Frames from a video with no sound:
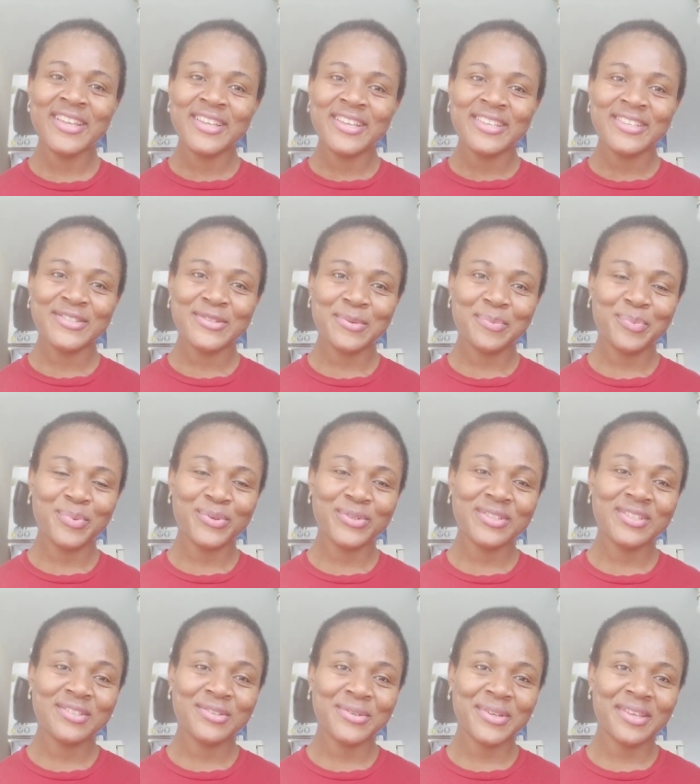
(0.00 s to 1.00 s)

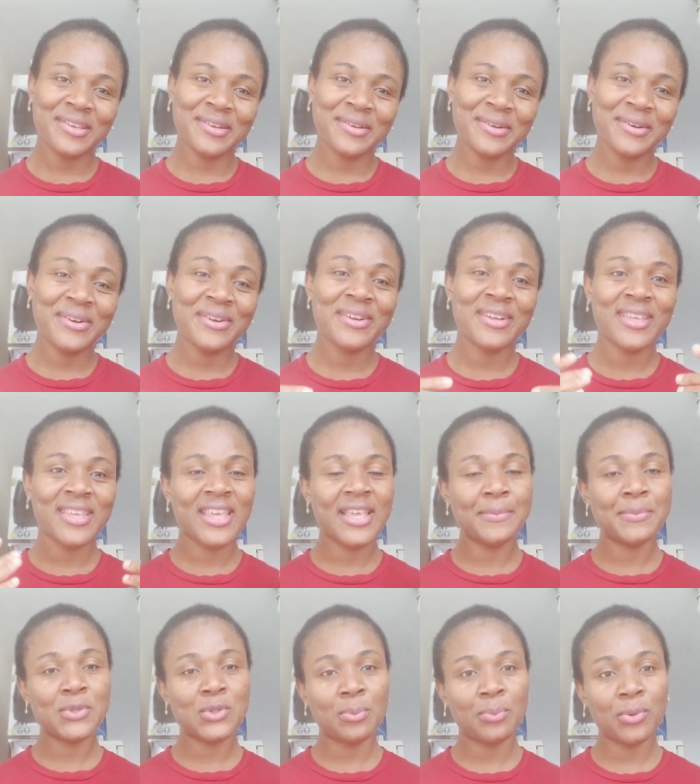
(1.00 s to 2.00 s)
Support your girl.
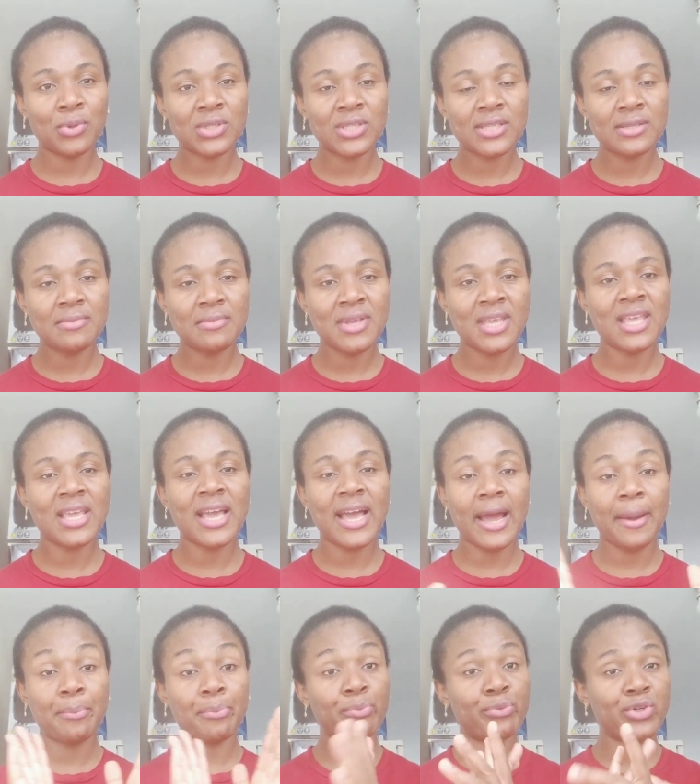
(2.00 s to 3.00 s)
Keep supporting me. I
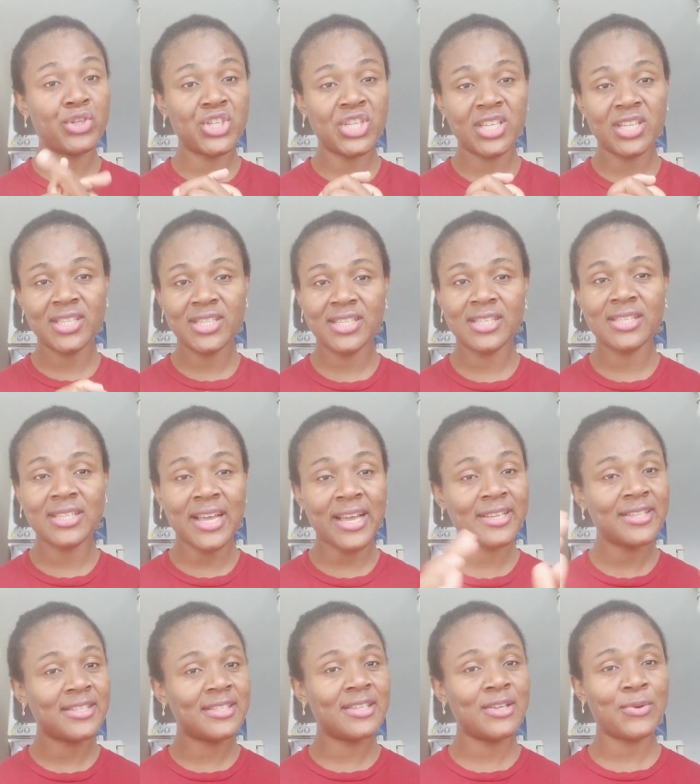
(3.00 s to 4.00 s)
appreciate it. I
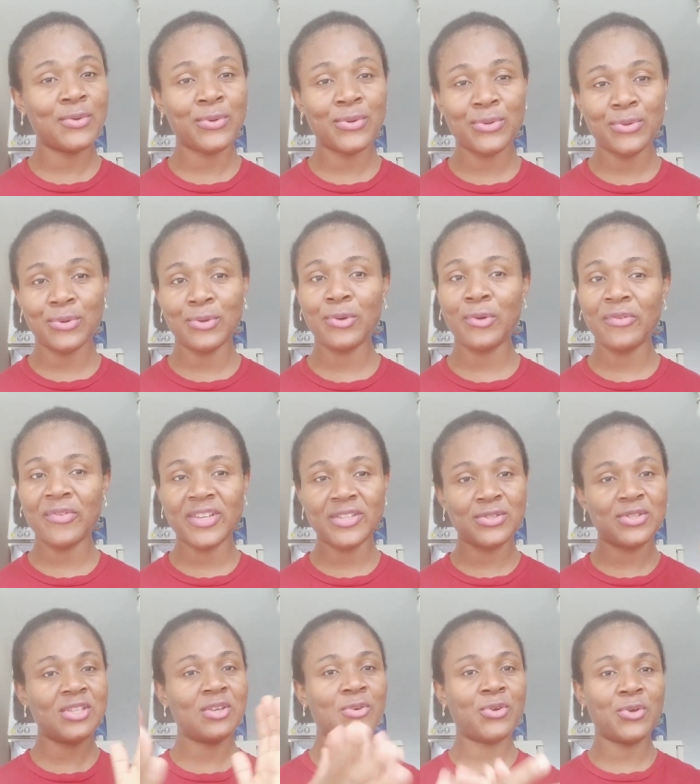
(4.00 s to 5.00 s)
see all your love. I
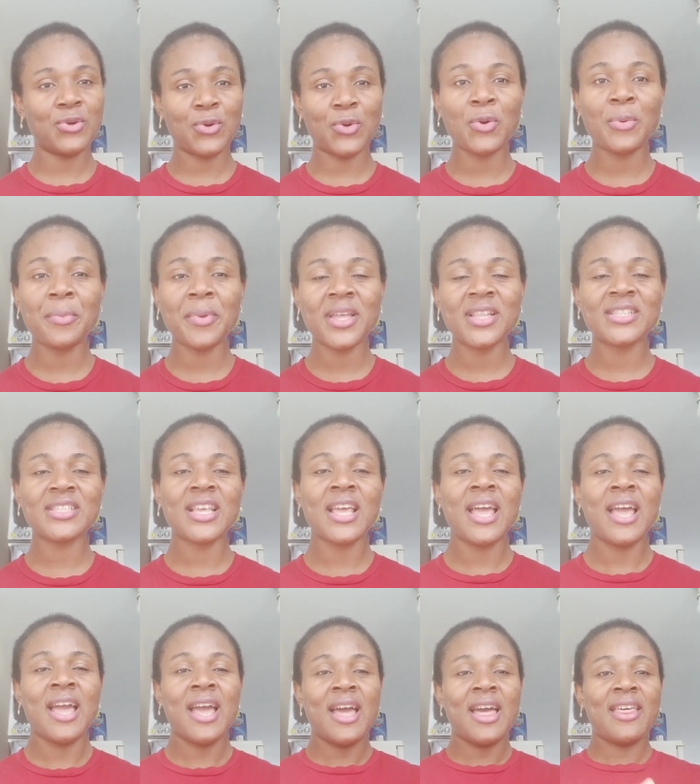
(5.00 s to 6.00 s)
see all your comments.
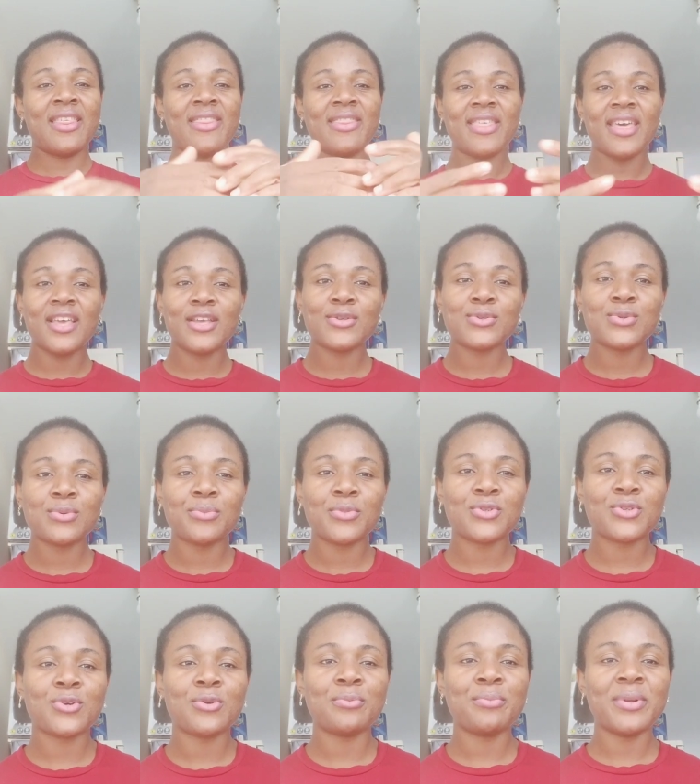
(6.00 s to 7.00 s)
Thank you so
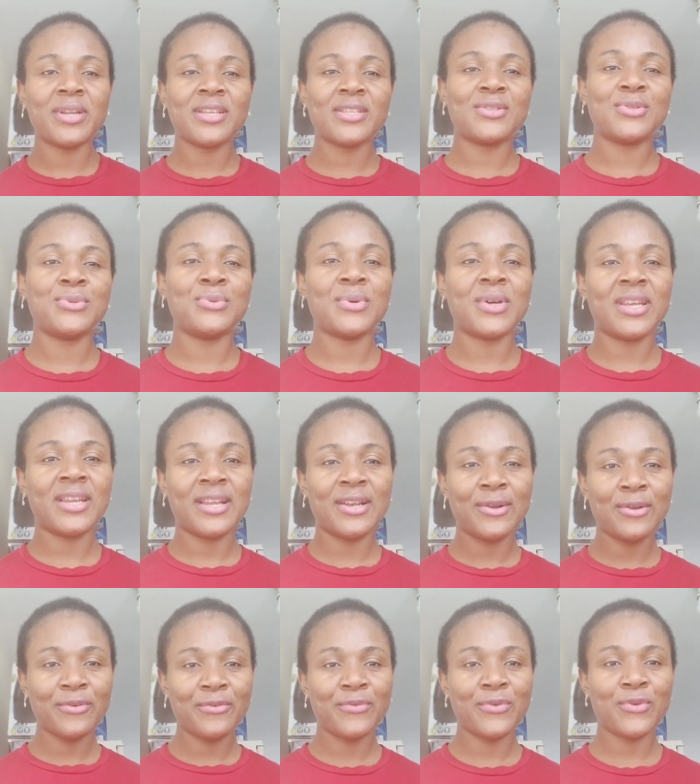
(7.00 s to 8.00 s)
much. God bless you, and I
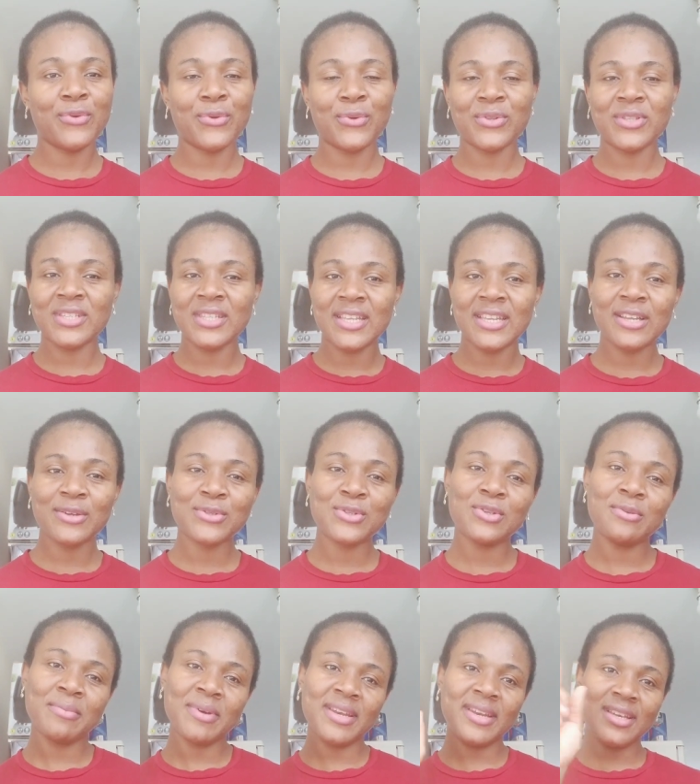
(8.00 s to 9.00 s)
love you. Until then, I'll see
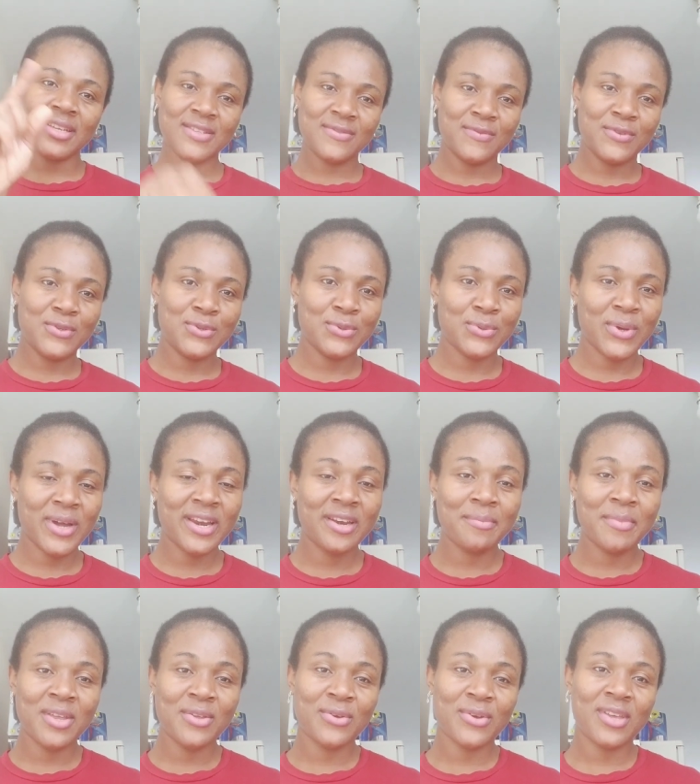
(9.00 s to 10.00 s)
you in my next video. I
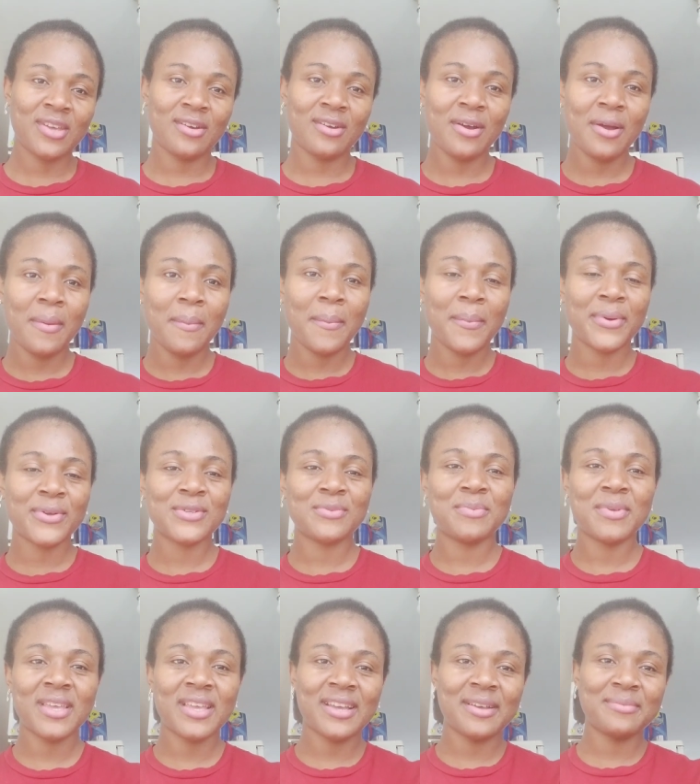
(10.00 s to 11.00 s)
remain your girl, Boss
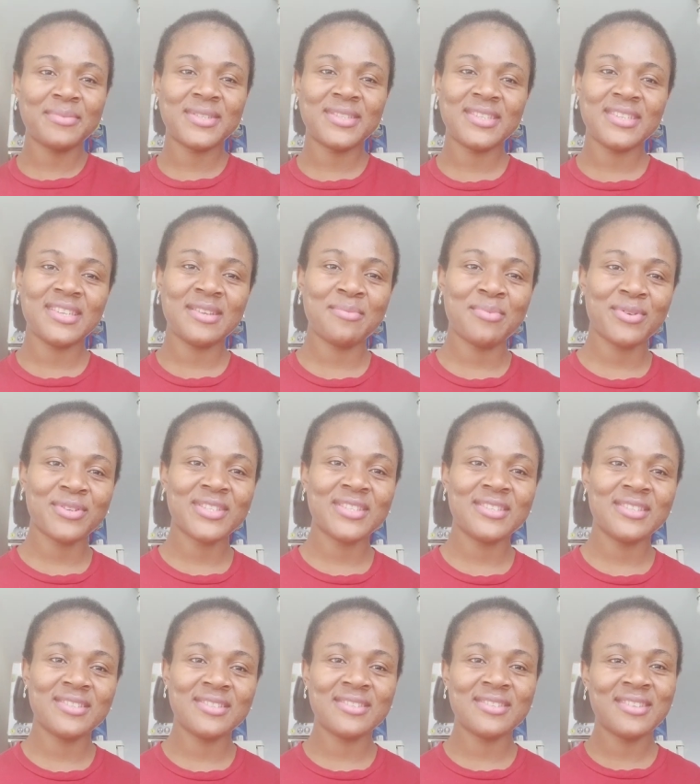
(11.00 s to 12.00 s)
B Kamsi. The
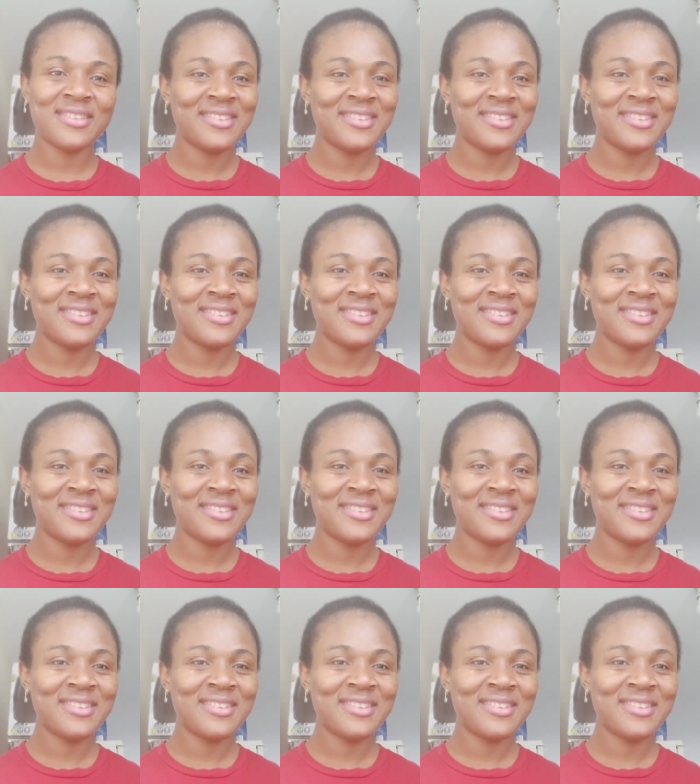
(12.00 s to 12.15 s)
bosses.